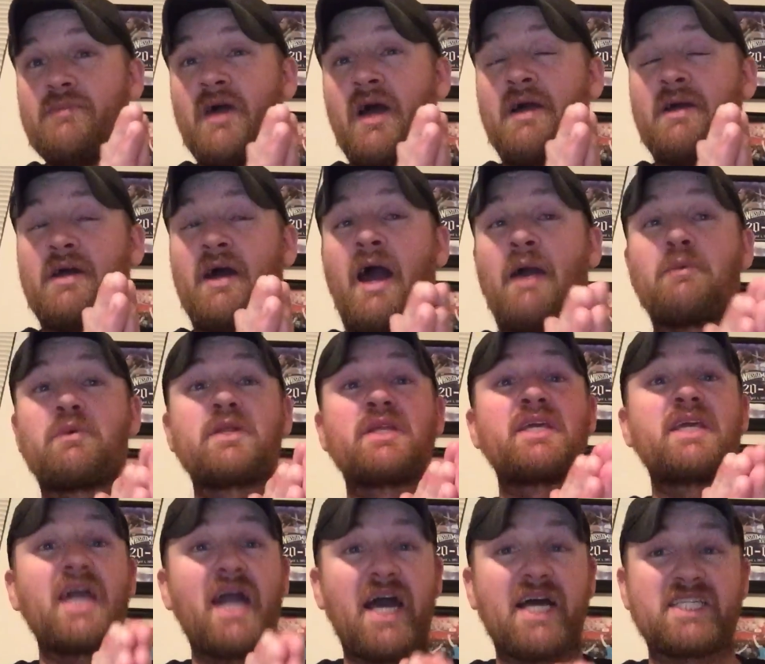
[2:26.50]
I, I,
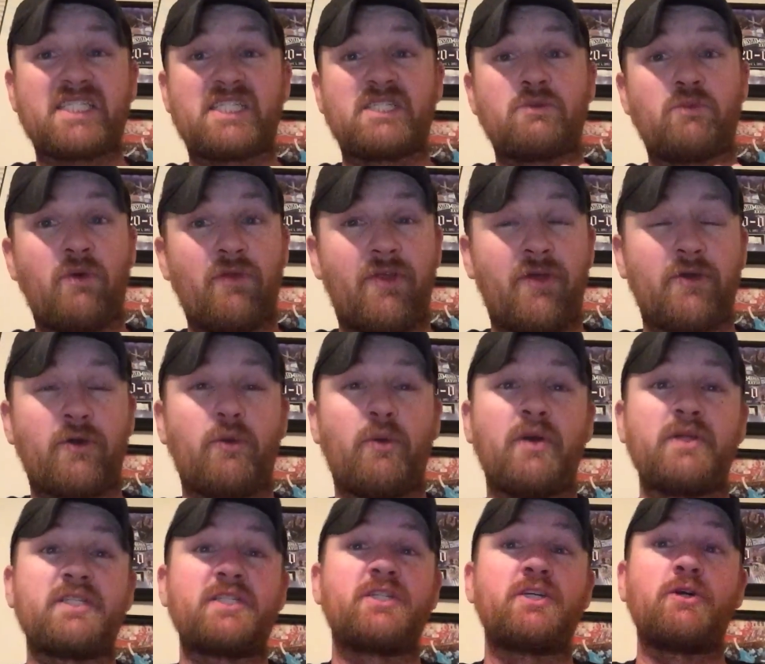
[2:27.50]
would guess what they're
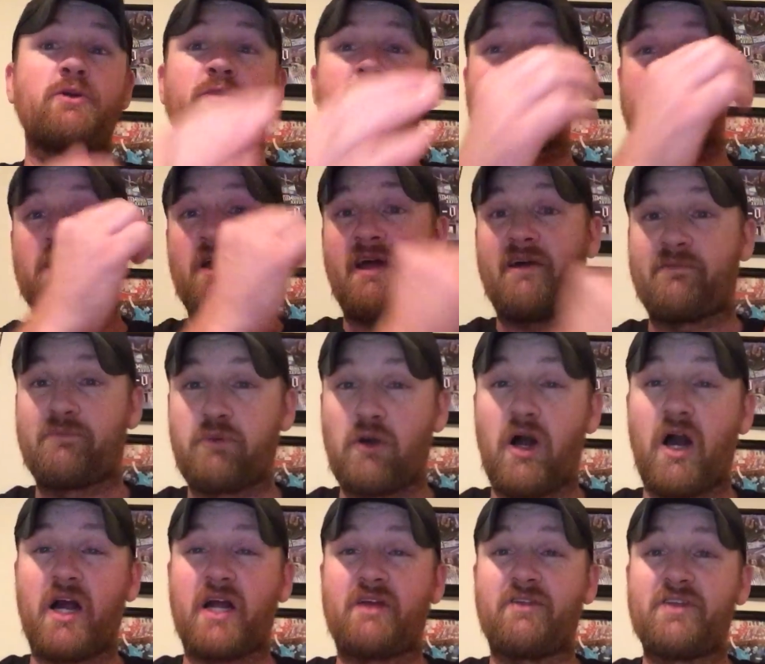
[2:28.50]
going to do is they'll have
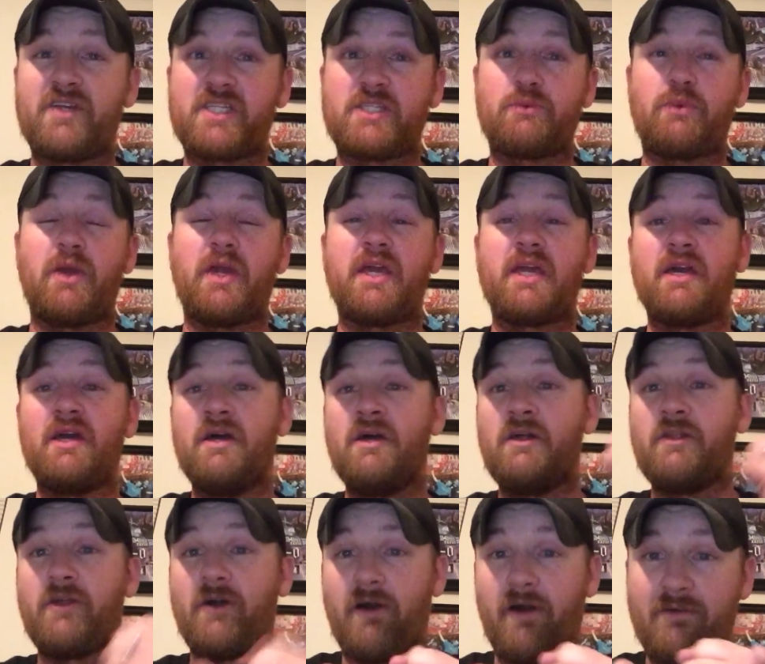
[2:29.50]
Brock this week,
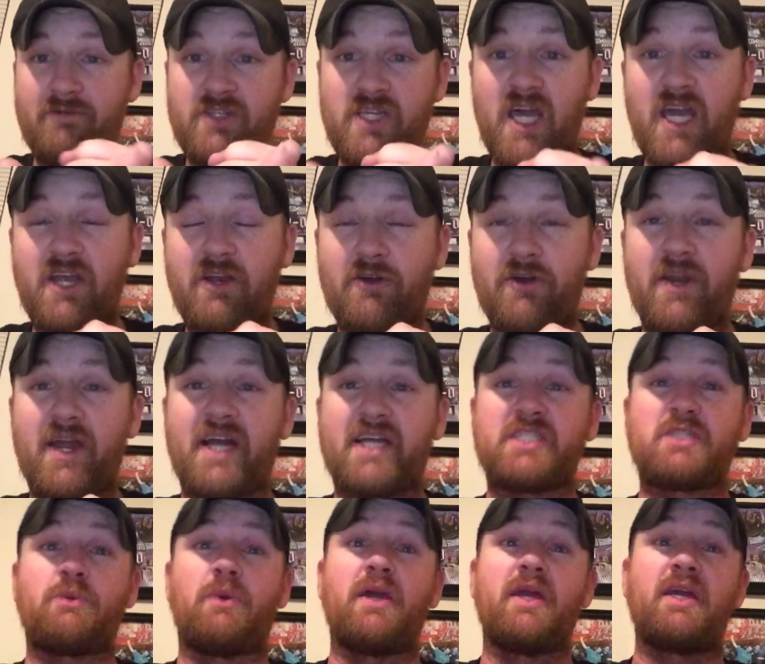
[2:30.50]
they'll have Taker
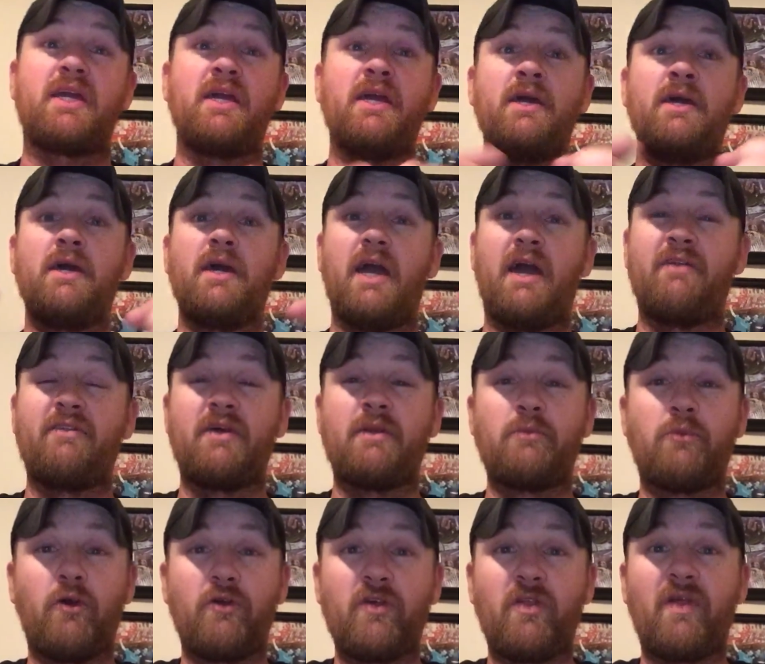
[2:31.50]
next week, and
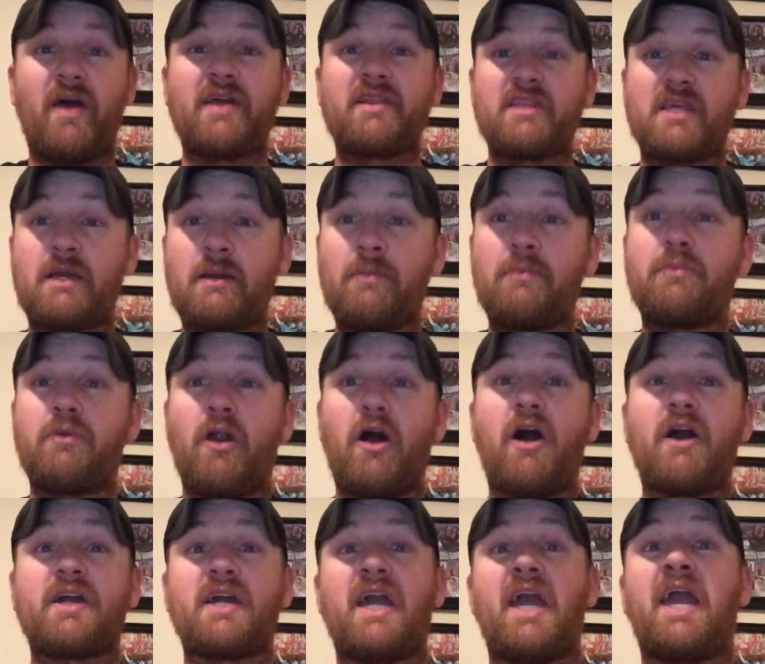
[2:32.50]
then more than likely
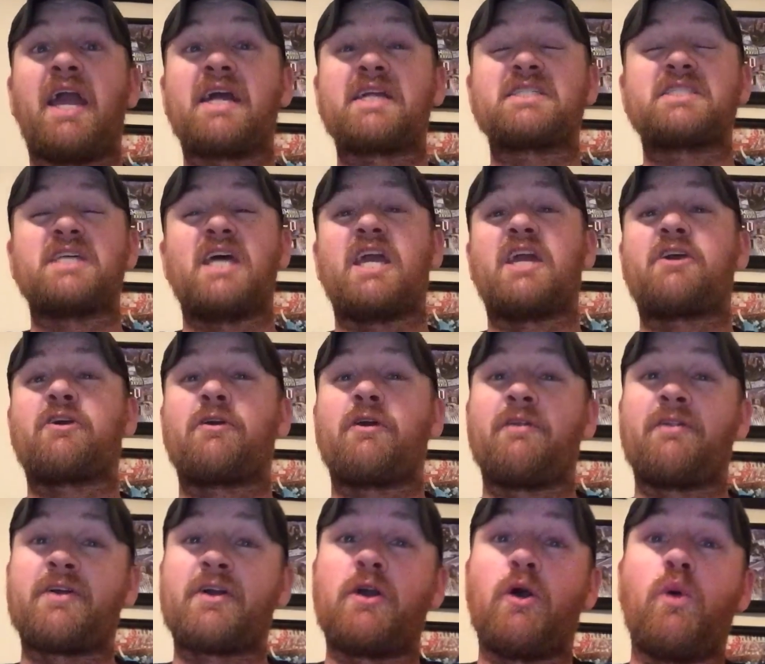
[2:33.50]
Brock and Taker
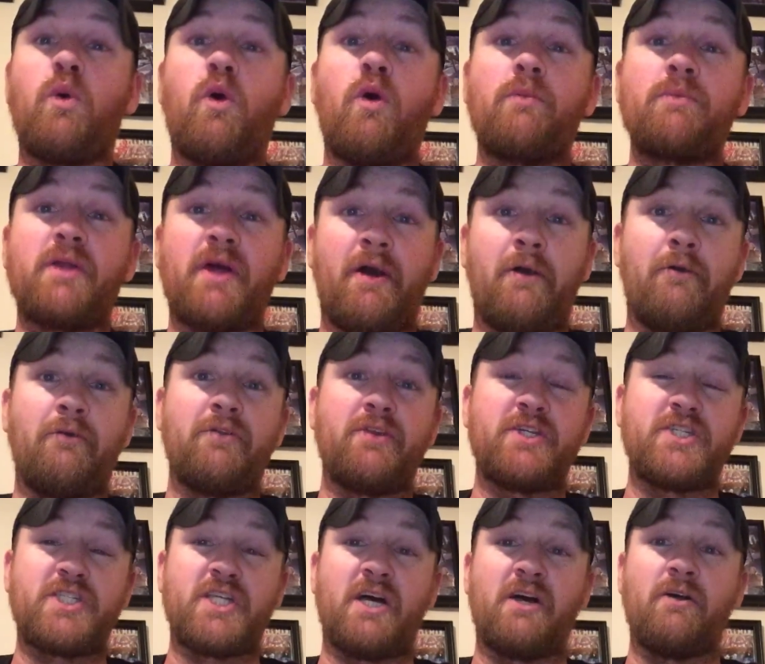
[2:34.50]
on the go home to Hell in
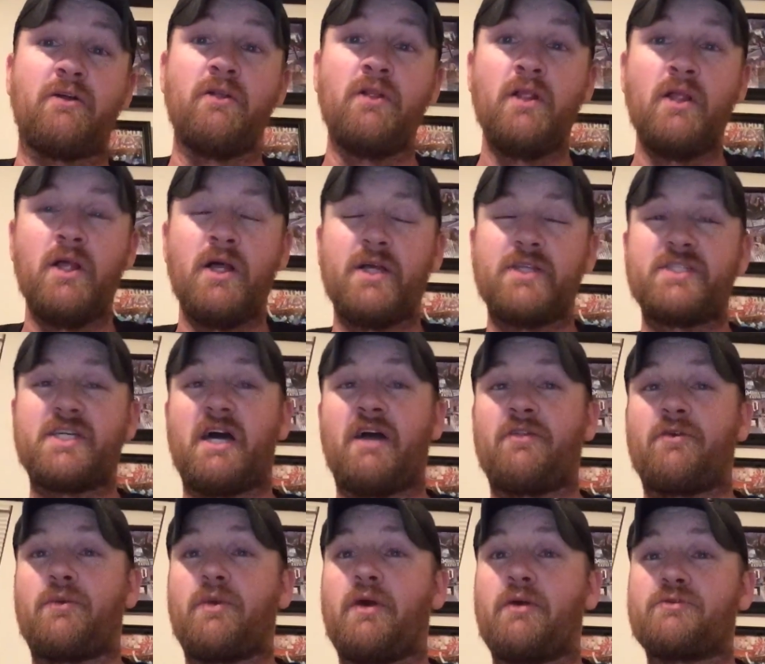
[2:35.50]
the Cell
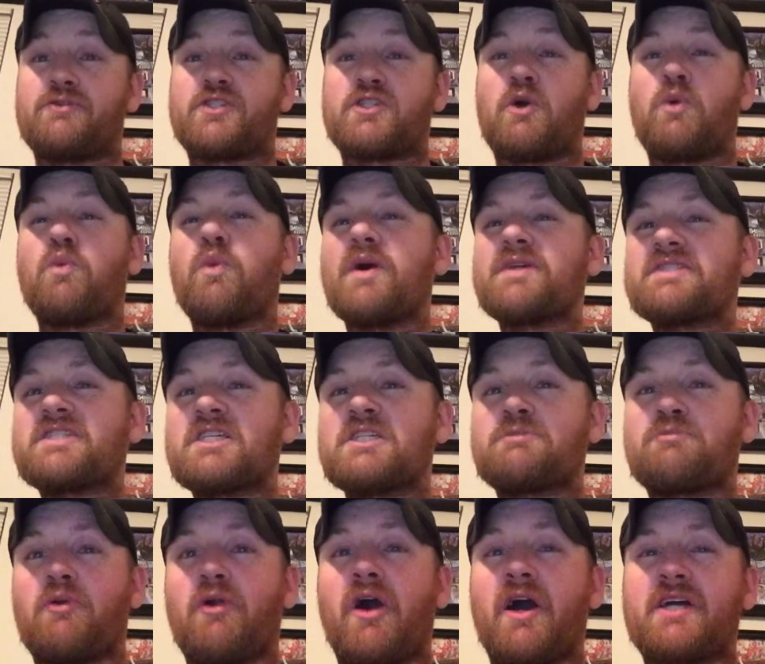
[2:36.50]
down the road. So what
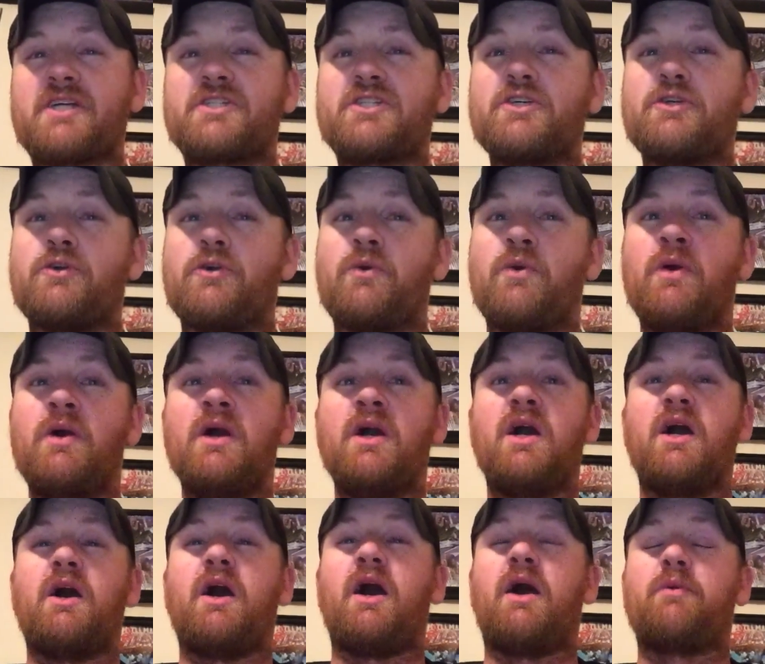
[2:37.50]
does Brock do?
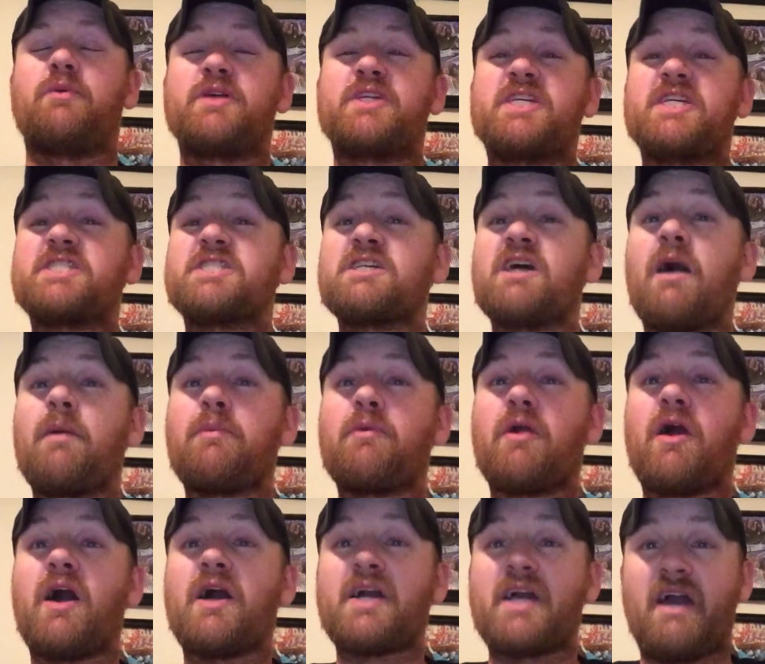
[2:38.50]
Uh, we just saw
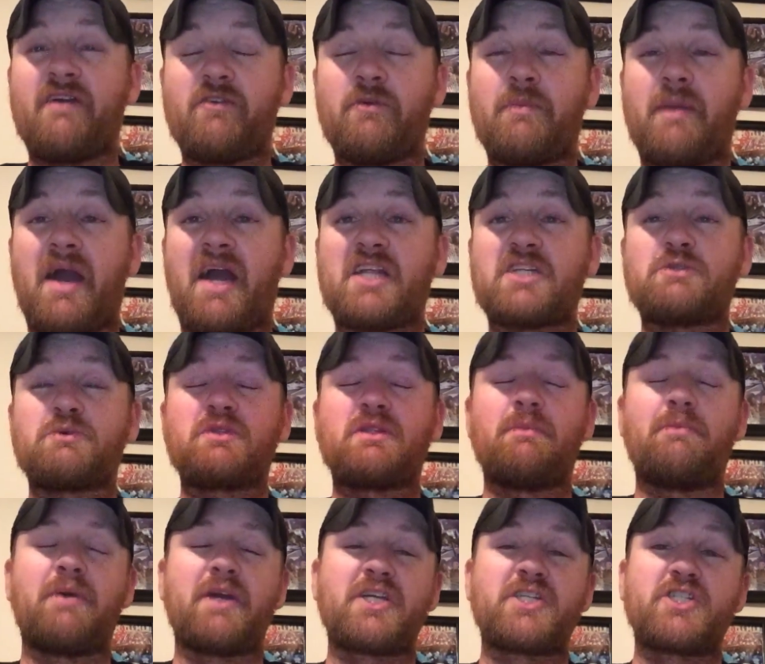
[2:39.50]
Brock have a match with
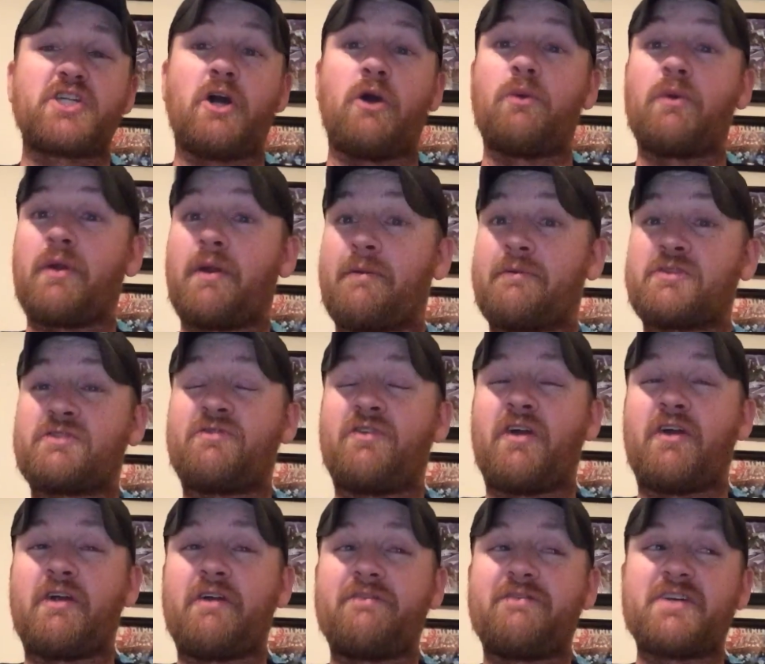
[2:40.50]
the Big Show where he was
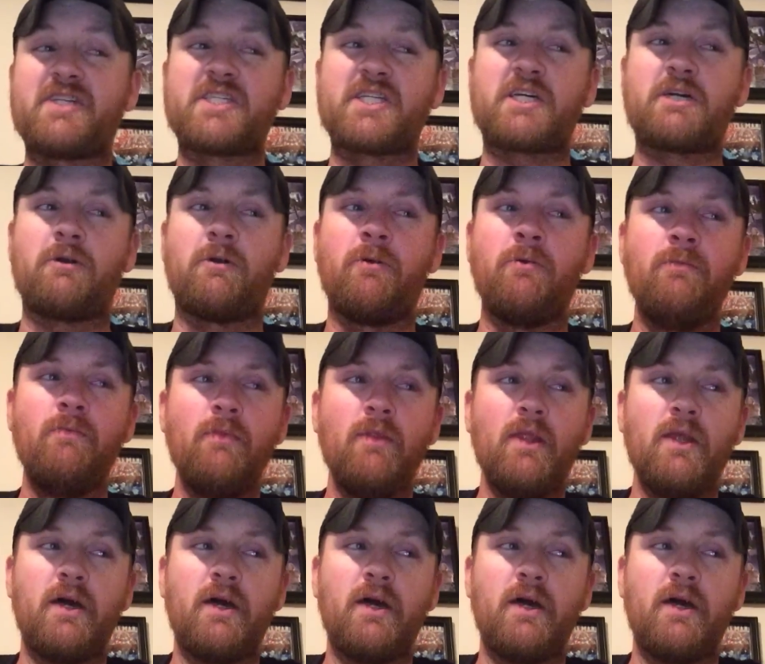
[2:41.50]
very physical.